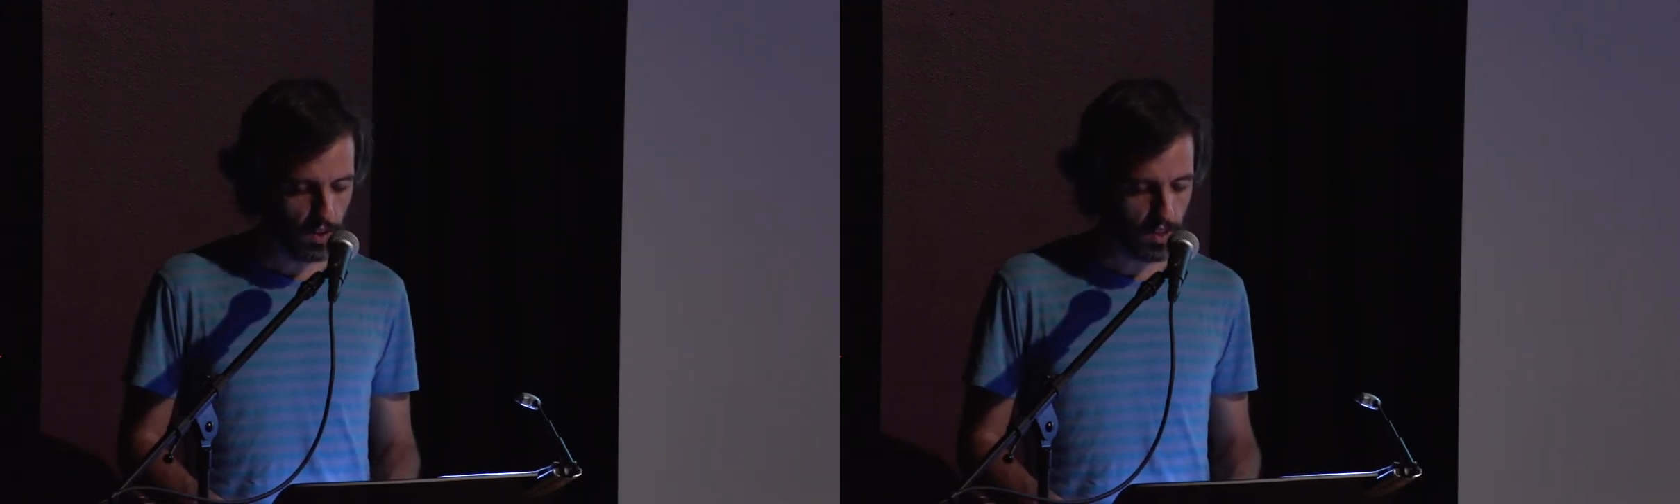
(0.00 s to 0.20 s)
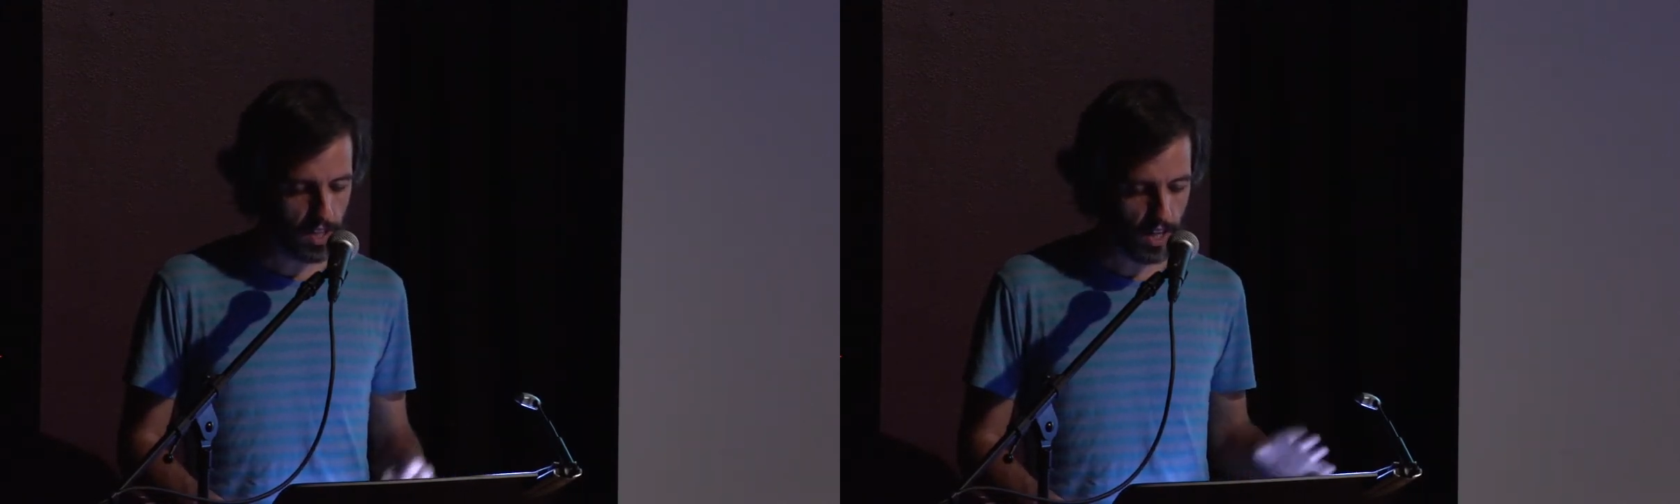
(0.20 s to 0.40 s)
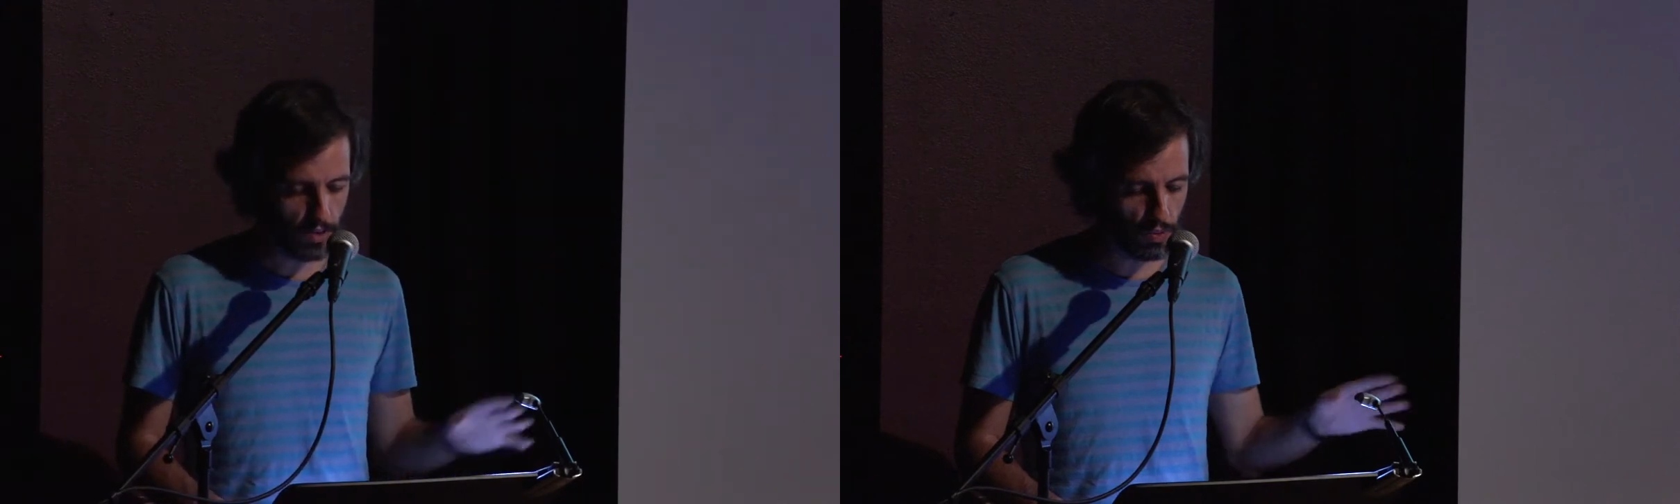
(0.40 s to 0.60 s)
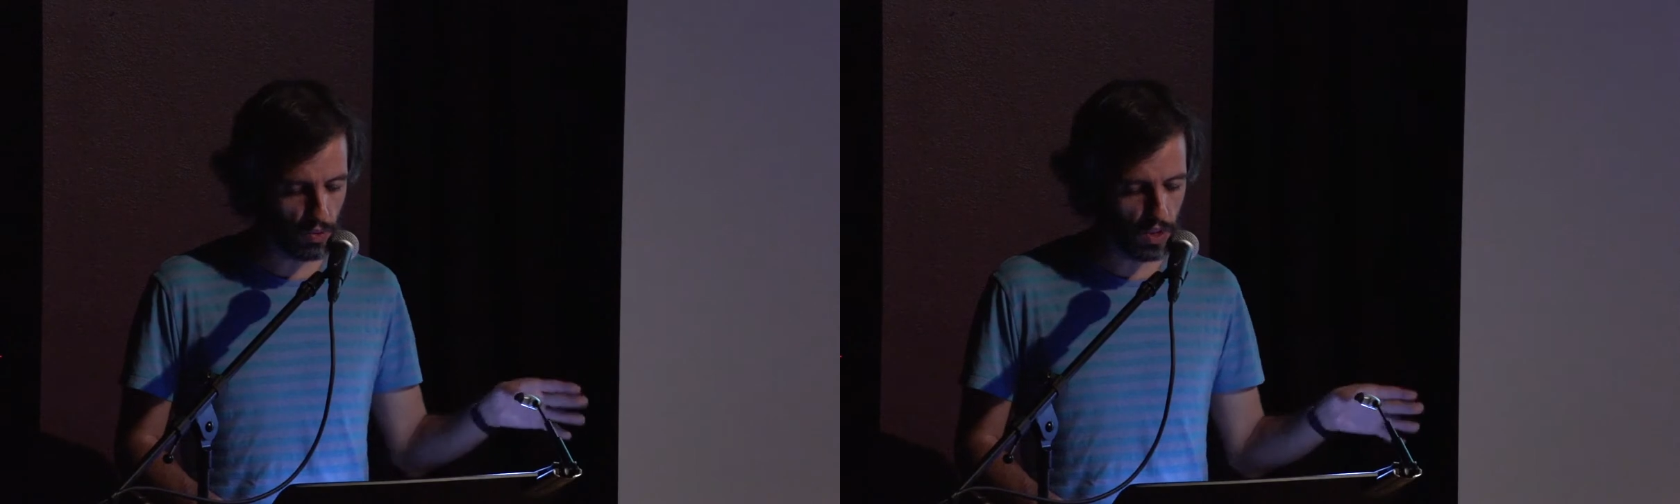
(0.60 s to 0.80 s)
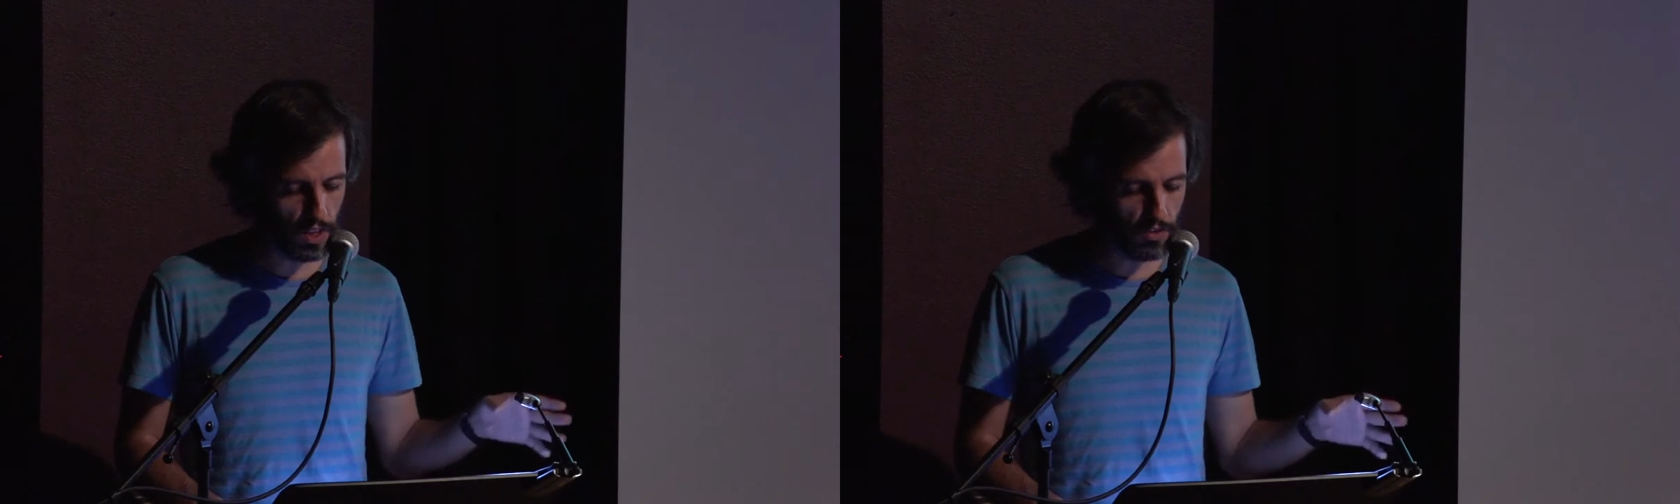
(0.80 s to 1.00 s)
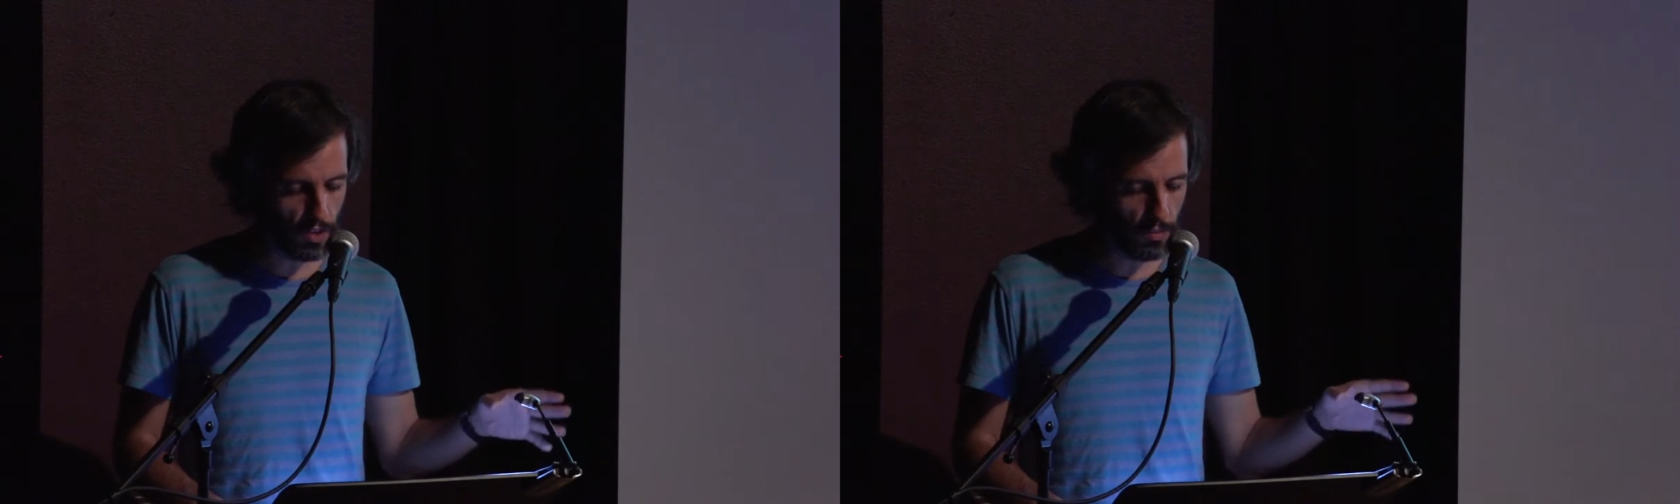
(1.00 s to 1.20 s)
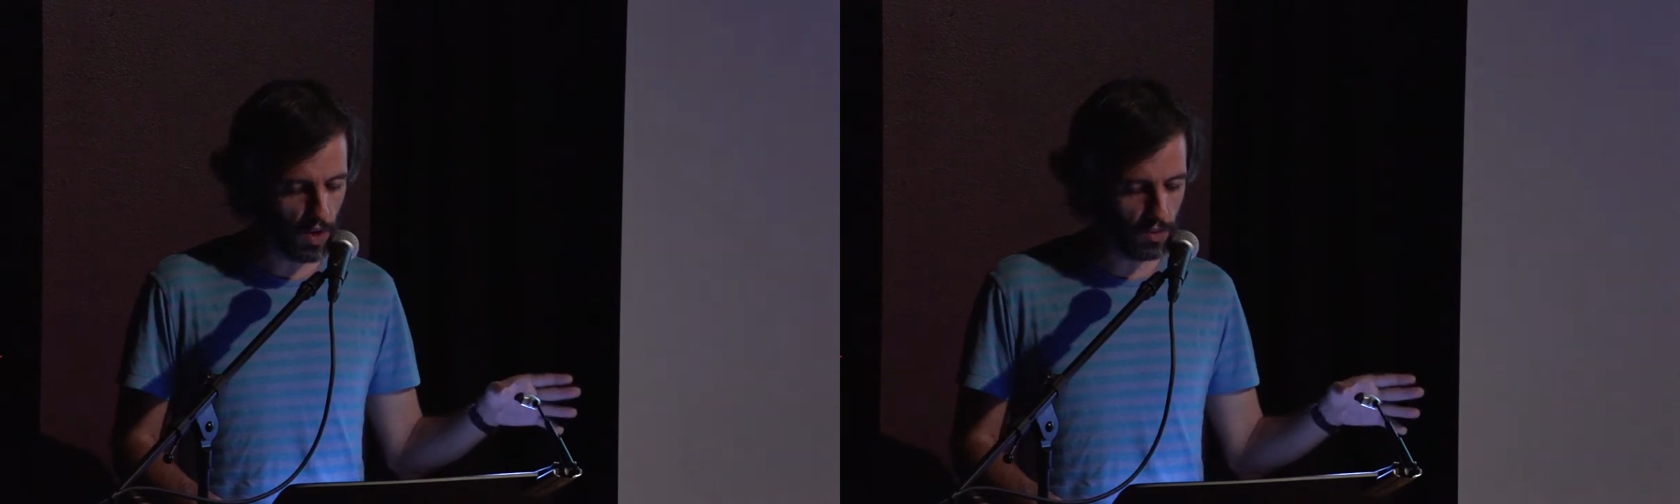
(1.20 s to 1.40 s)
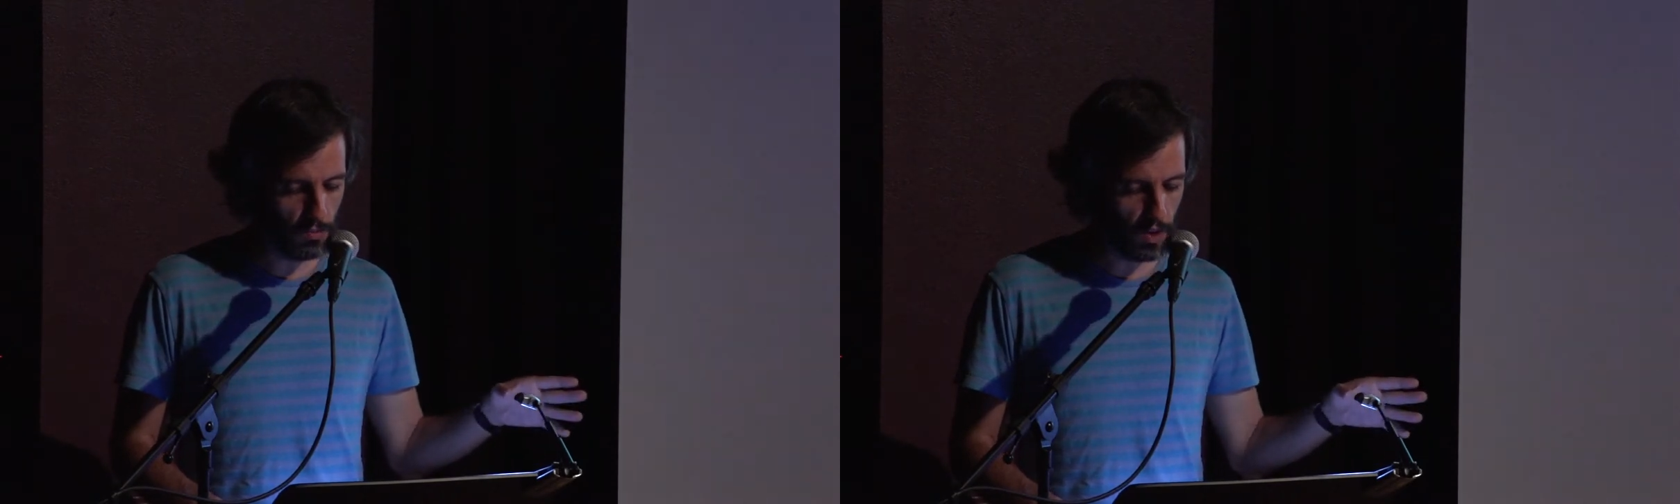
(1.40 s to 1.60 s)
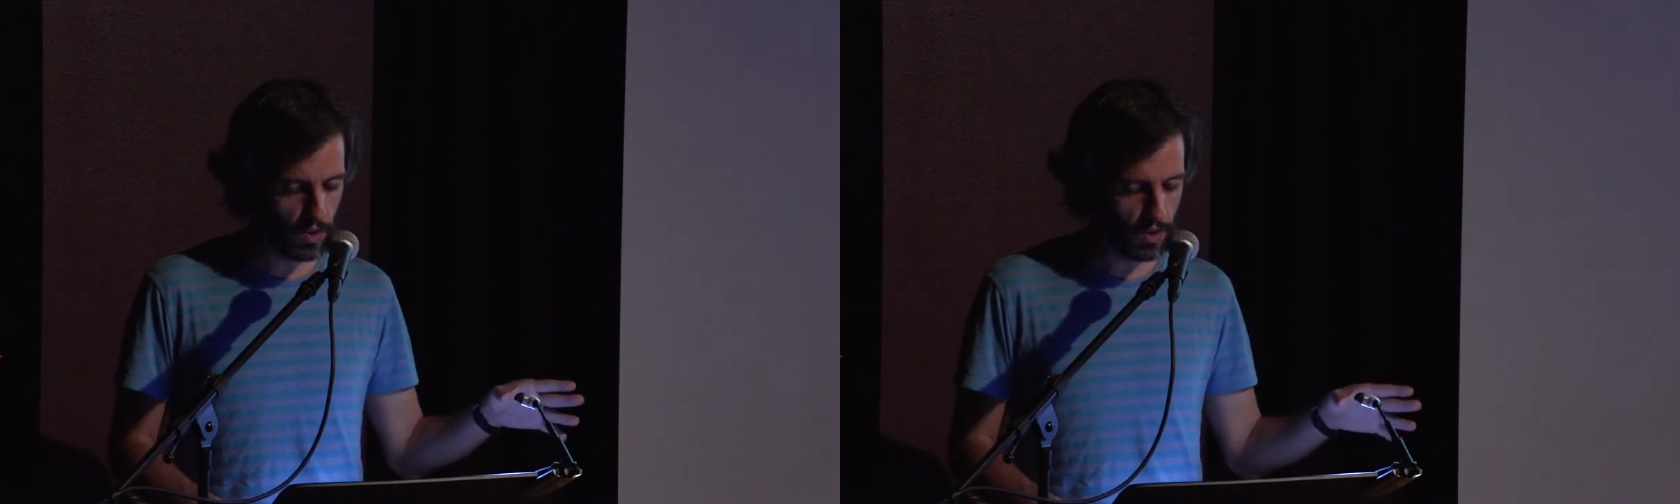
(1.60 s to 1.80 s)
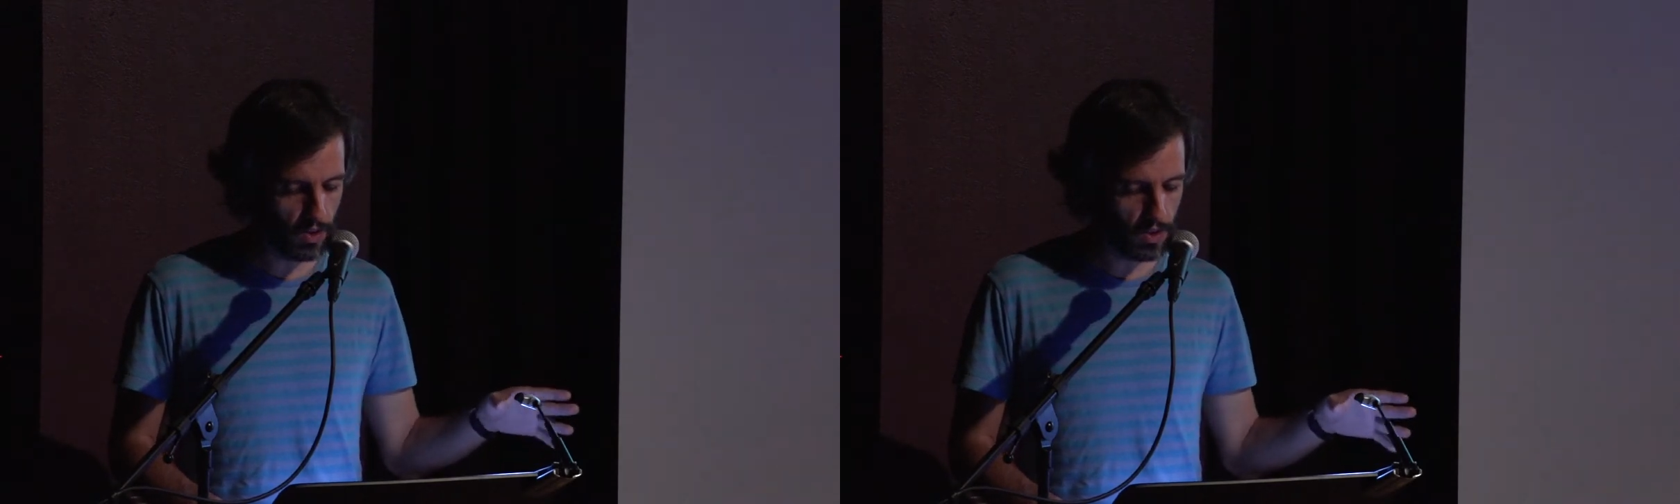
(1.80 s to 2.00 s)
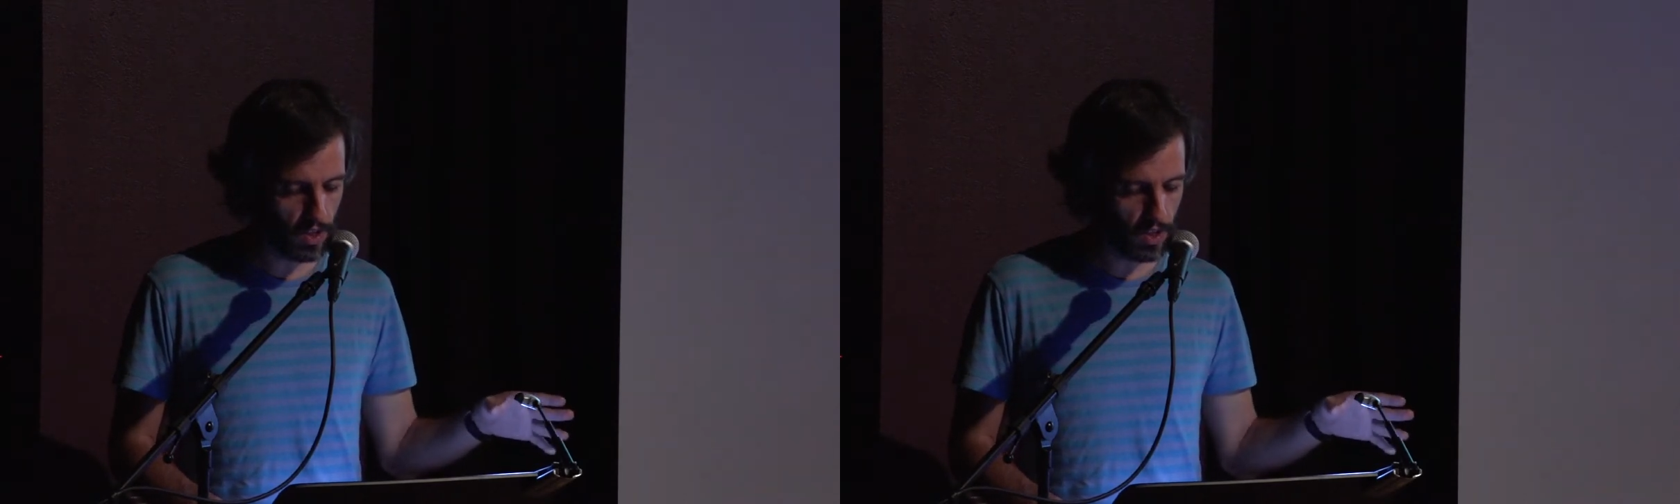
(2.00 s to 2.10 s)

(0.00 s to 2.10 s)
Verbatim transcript: The dance routine of the mock mothers,